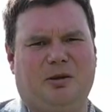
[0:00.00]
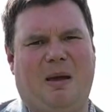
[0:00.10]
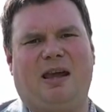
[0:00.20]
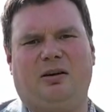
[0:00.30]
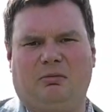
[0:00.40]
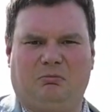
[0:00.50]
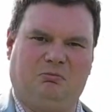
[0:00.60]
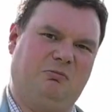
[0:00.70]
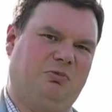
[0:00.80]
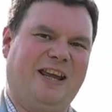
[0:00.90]
to make
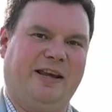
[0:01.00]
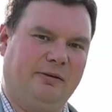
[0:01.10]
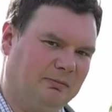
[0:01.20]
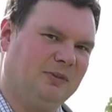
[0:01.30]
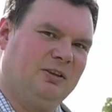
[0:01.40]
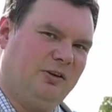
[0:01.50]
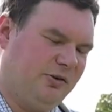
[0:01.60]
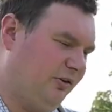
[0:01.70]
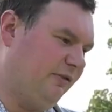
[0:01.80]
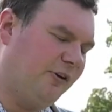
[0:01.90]
tea. You
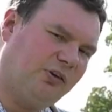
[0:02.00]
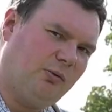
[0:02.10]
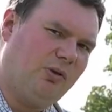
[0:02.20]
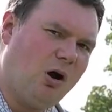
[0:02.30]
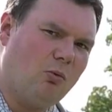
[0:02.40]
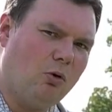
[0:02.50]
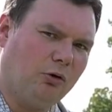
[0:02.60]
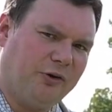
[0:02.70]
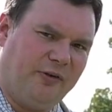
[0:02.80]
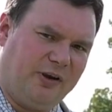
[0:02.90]
just infuse it with hot
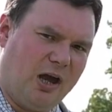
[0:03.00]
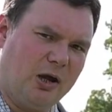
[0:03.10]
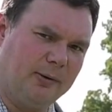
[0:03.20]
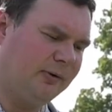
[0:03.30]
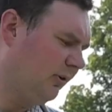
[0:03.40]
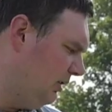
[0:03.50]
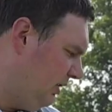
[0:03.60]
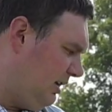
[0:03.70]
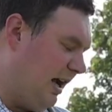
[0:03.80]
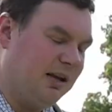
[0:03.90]
water, the cones,
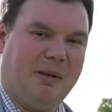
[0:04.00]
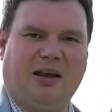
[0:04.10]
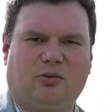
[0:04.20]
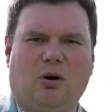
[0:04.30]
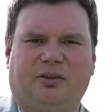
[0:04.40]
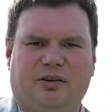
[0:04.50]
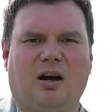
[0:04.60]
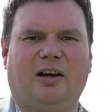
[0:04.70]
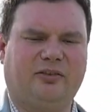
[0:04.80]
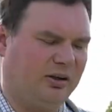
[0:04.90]
and it makes quite a
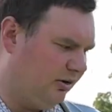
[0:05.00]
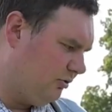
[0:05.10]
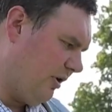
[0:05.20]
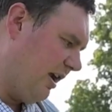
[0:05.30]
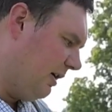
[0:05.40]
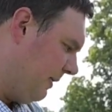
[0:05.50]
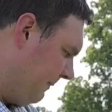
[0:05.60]
nice drink.